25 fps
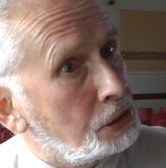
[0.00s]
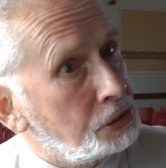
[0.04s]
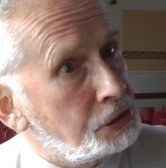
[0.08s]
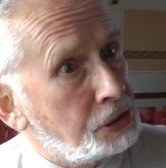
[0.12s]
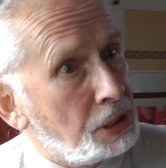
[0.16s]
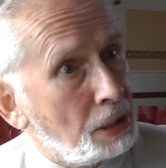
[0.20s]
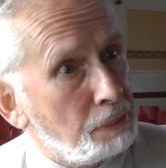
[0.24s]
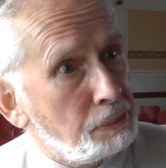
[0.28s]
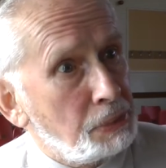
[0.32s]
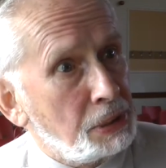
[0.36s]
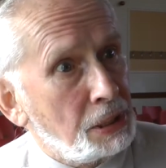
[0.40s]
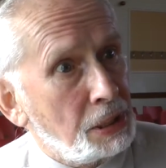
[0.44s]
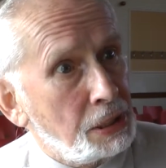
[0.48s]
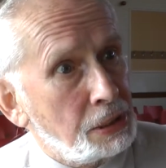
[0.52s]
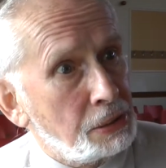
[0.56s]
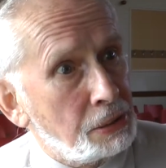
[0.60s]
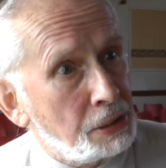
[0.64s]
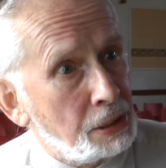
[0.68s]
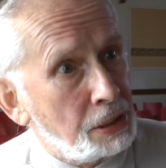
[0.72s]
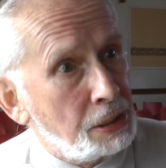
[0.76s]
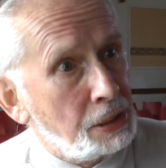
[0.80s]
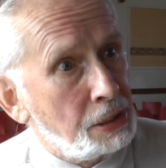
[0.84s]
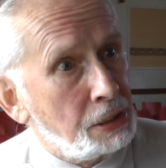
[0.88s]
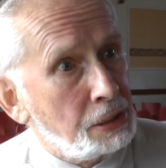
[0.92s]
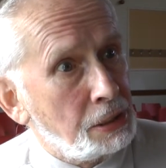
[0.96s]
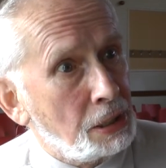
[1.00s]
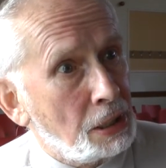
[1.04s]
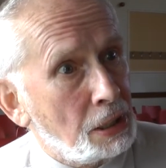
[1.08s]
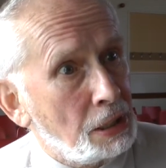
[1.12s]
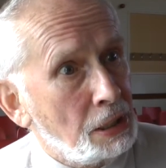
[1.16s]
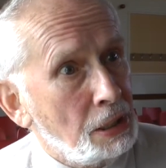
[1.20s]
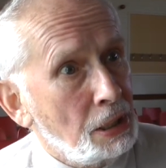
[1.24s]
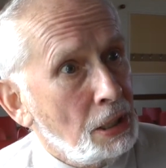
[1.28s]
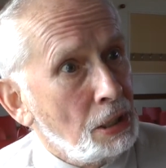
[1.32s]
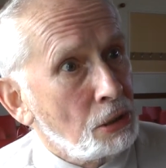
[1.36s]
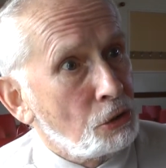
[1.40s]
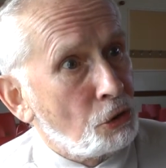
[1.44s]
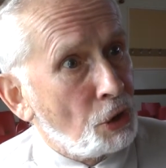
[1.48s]
contaminate
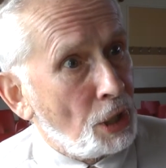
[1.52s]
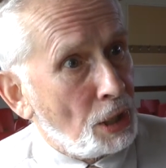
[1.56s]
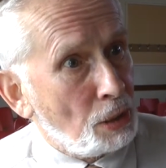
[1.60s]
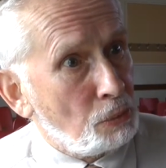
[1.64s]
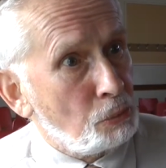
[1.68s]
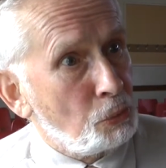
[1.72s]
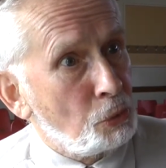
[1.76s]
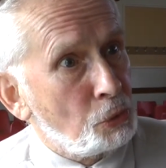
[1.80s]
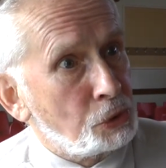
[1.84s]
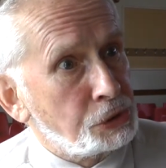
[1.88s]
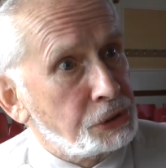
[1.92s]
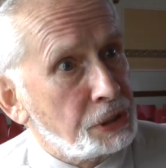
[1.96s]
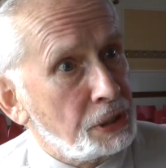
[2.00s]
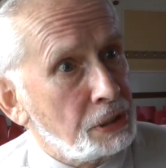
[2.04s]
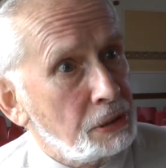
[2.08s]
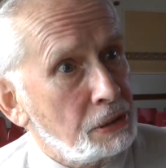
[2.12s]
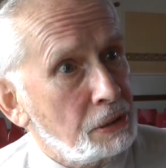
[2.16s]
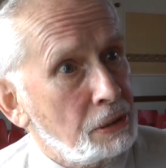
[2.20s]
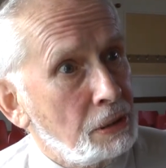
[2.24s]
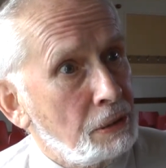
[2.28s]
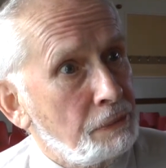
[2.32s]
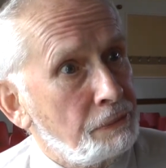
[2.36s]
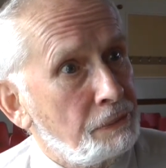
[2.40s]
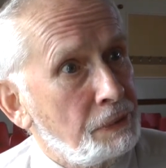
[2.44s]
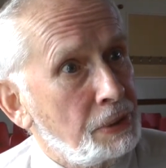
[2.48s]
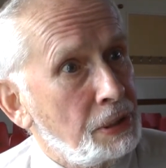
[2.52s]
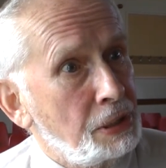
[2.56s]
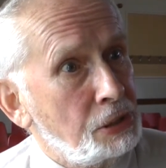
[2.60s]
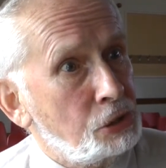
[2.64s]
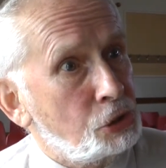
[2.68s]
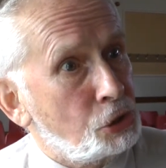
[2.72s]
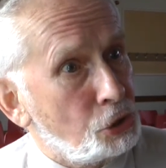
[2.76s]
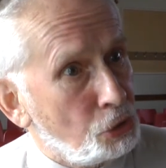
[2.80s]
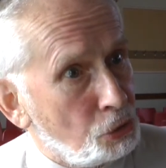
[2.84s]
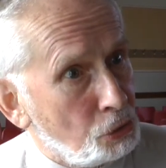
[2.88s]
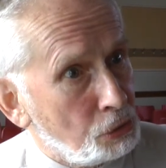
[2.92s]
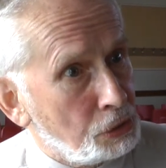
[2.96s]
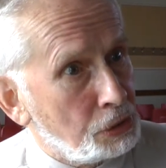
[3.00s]
the groundwater of the
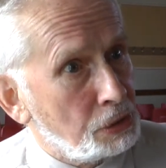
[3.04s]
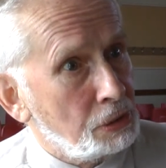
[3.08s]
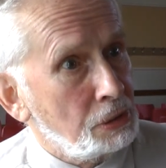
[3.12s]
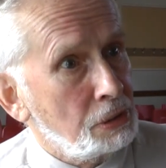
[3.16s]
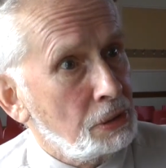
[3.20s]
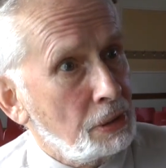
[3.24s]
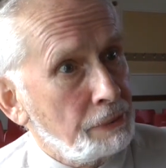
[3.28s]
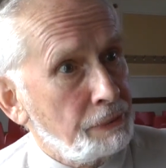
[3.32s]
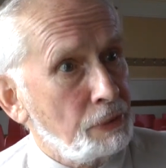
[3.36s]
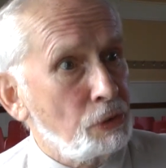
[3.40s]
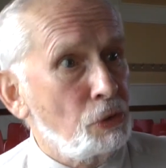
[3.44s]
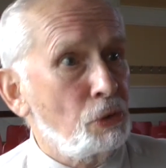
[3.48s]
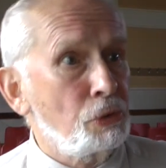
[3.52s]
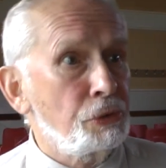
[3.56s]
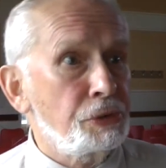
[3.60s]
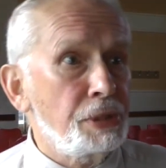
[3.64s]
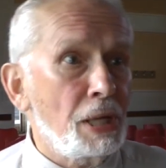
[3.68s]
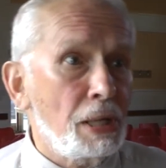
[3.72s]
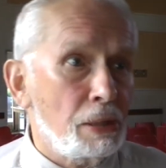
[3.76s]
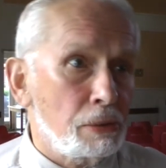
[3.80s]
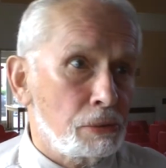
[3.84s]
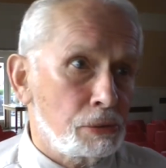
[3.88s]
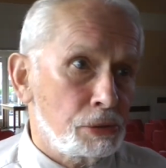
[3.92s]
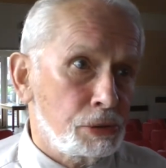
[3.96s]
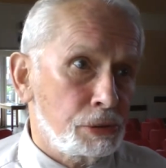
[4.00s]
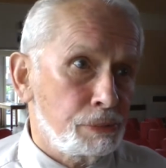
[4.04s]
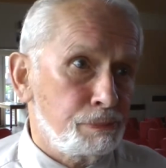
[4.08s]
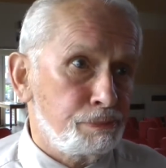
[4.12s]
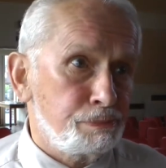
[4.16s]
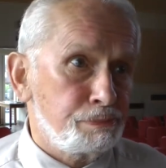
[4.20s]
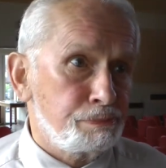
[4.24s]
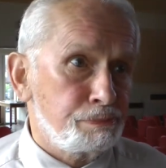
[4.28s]
chalk of the North Downs.